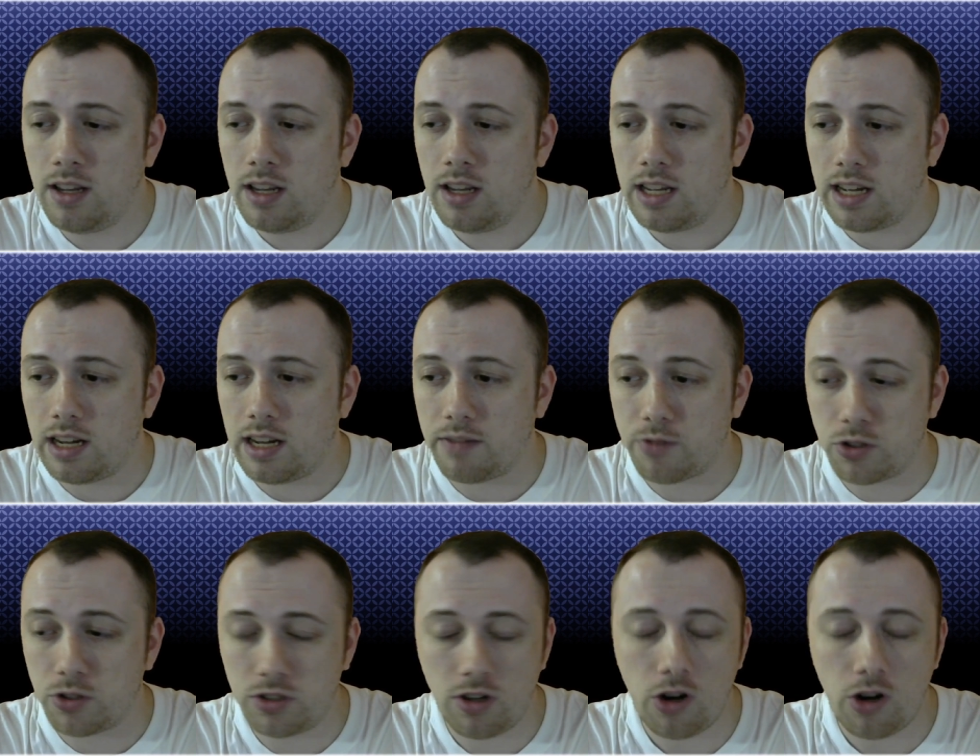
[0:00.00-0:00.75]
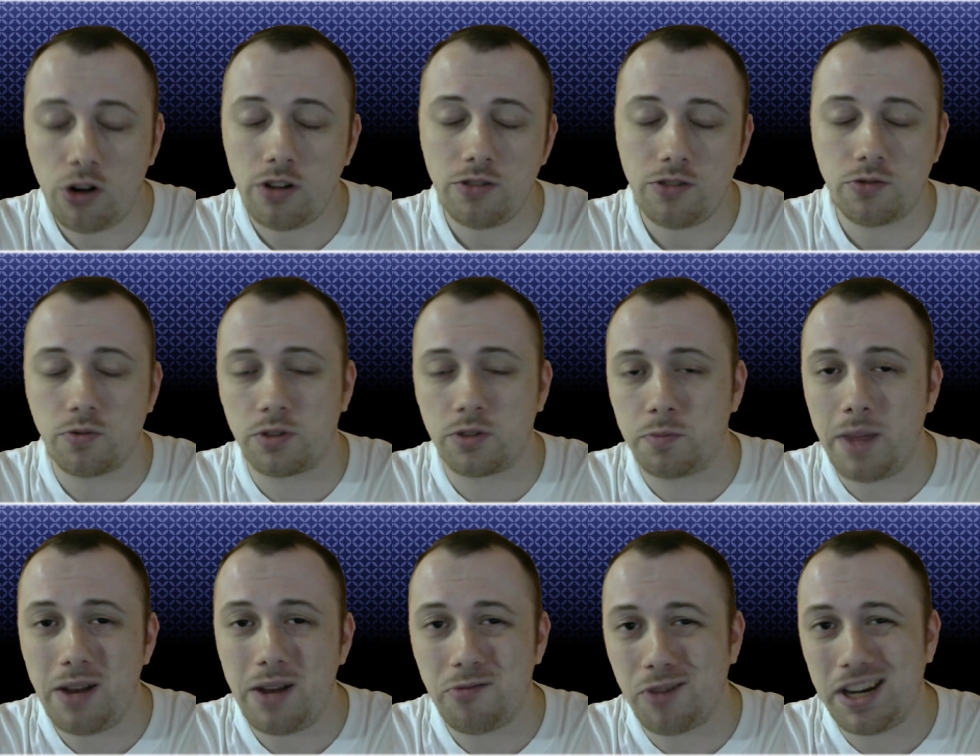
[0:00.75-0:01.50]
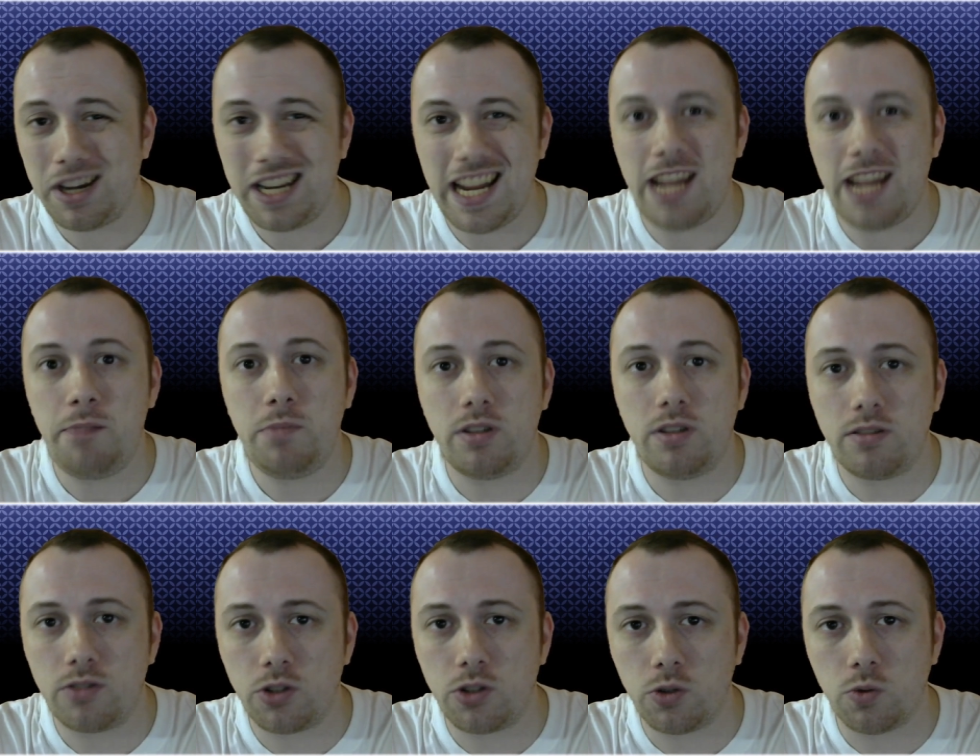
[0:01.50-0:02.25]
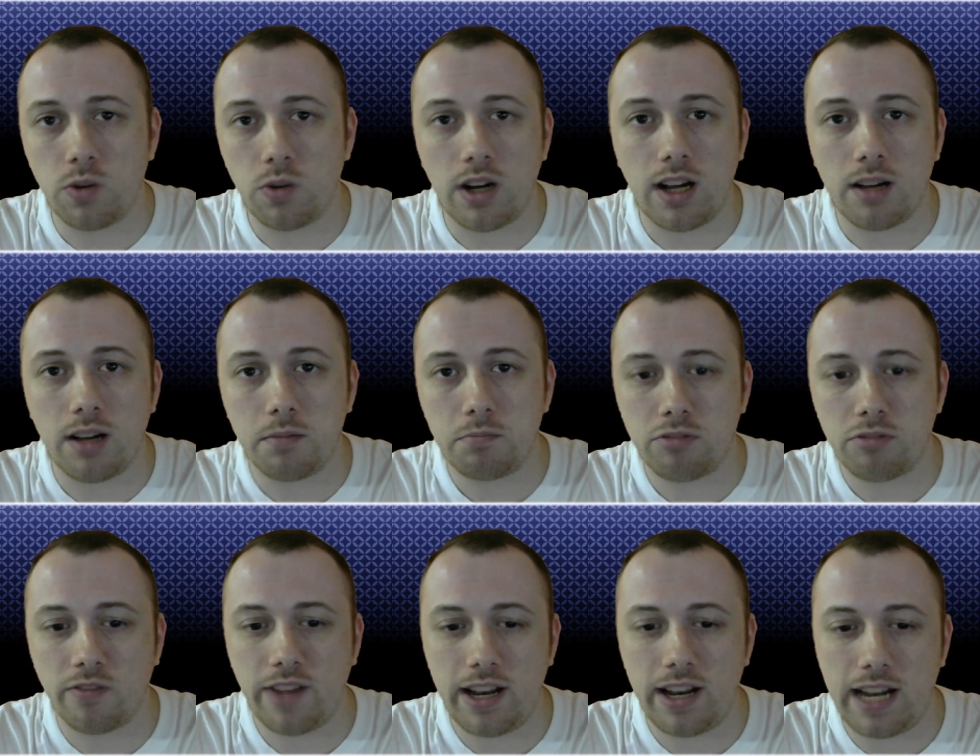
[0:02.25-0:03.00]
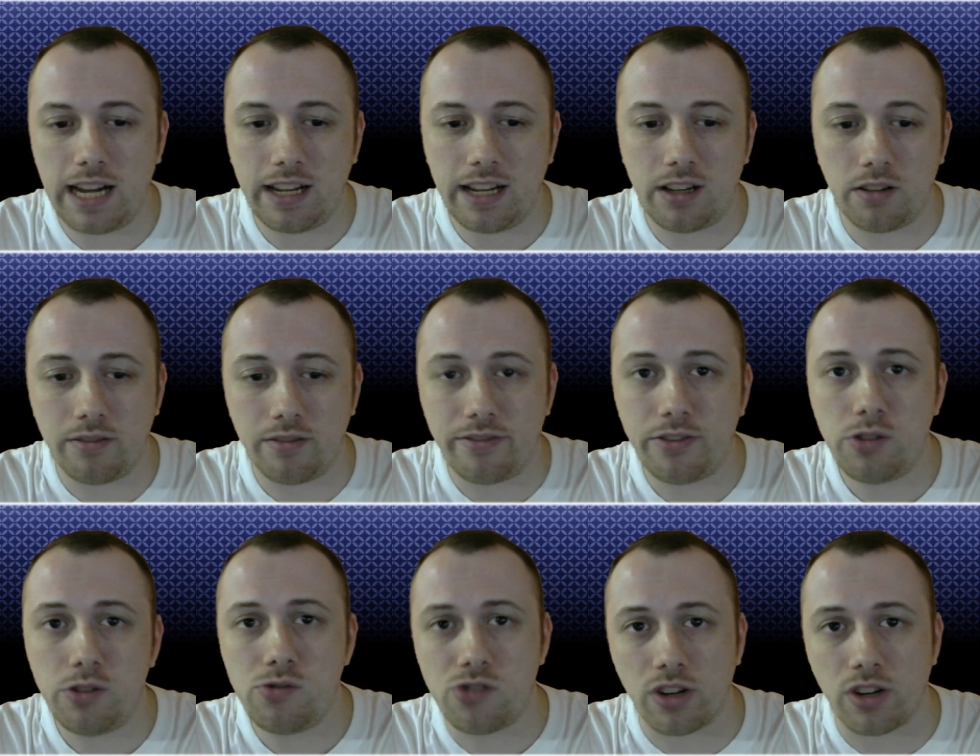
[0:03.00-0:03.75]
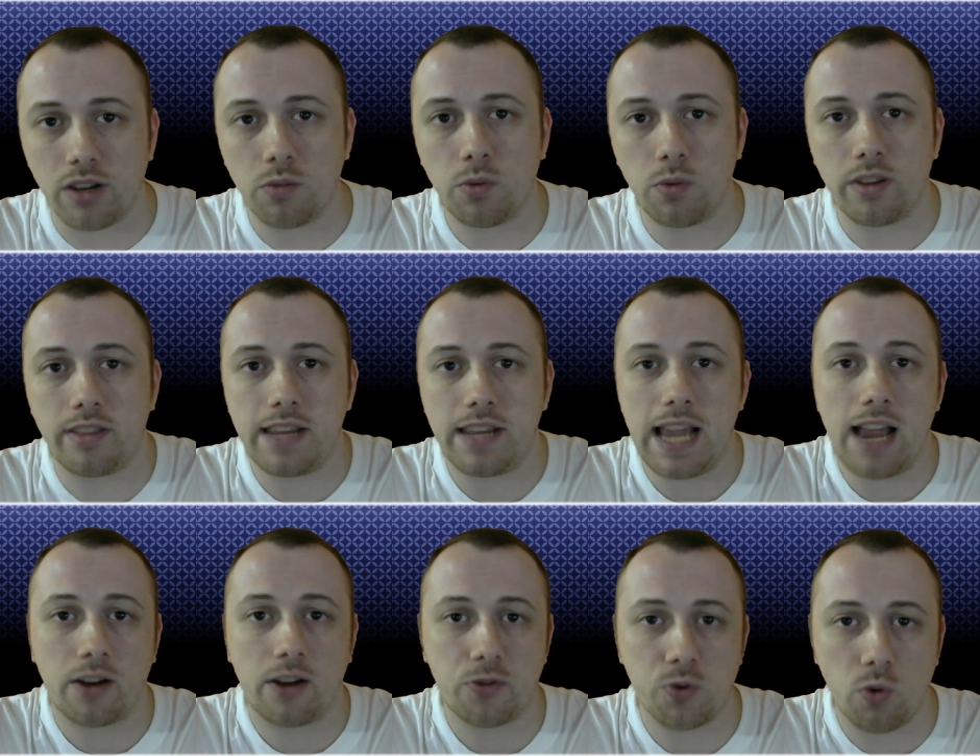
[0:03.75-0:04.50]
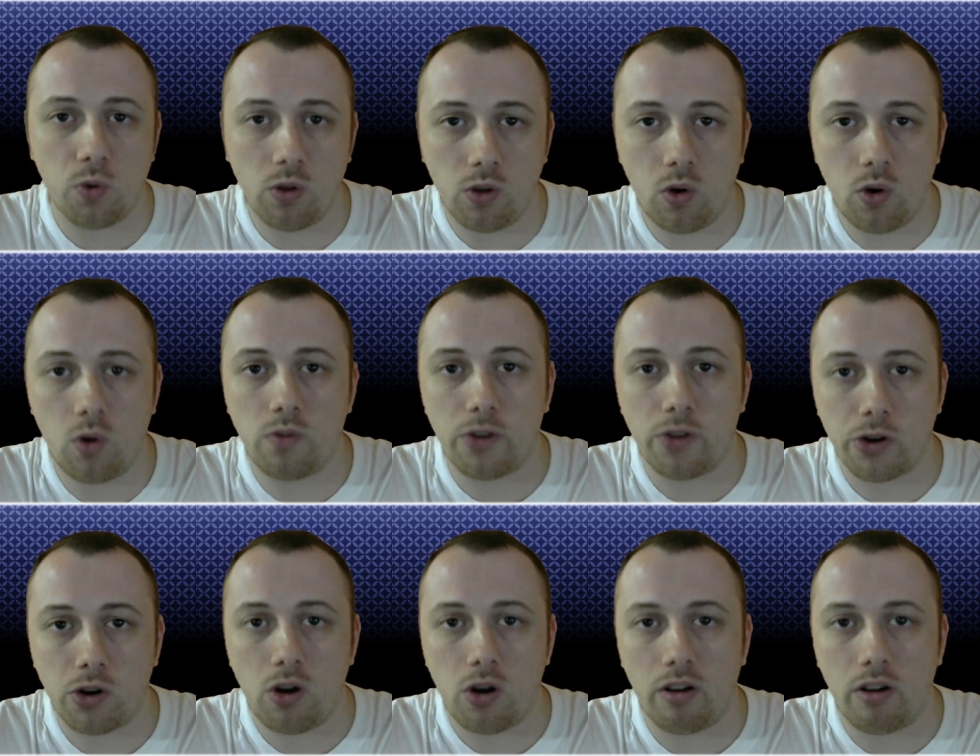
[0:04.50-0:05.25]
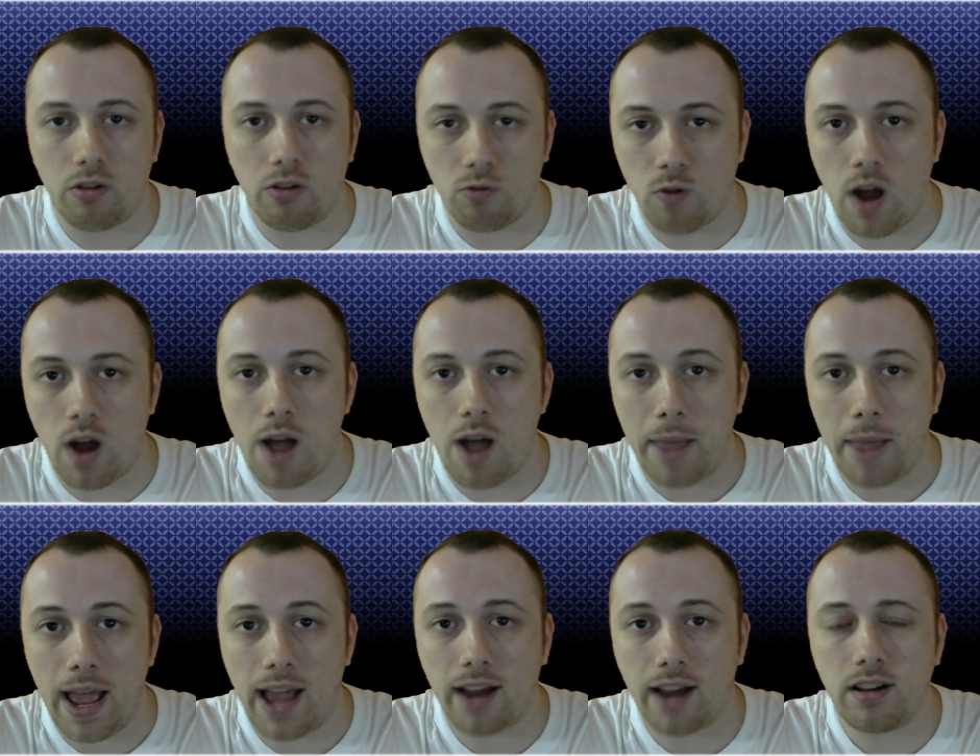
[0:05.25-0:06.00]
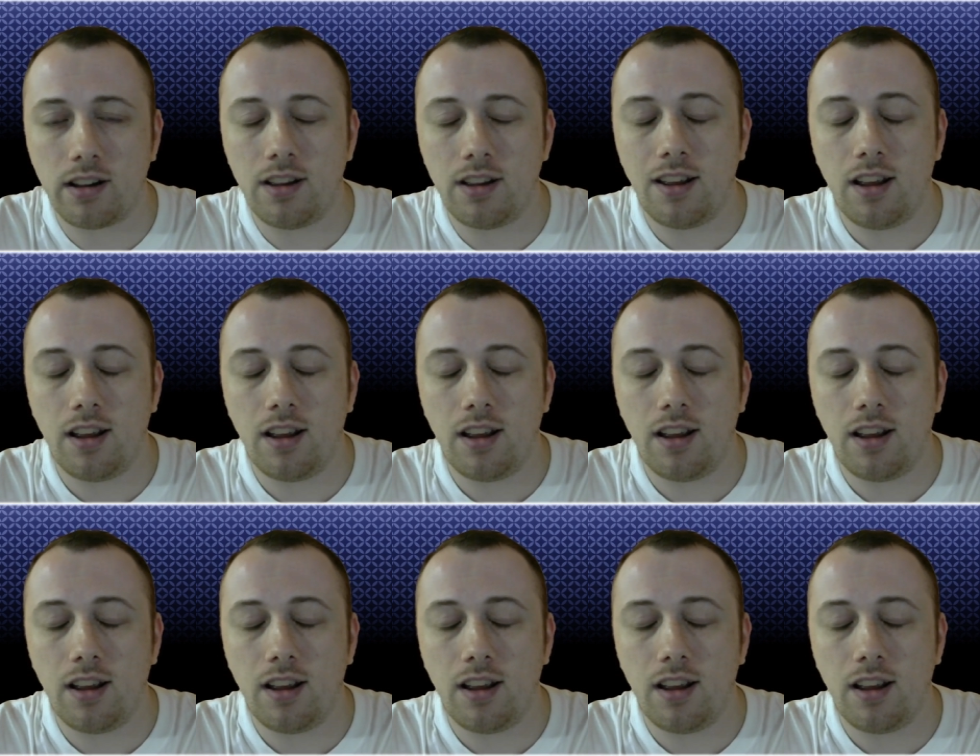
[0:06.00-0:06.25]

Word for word: Uh, for starters, it's been renamed to uh, prevent any confusion with the actual OverKart ROM hack.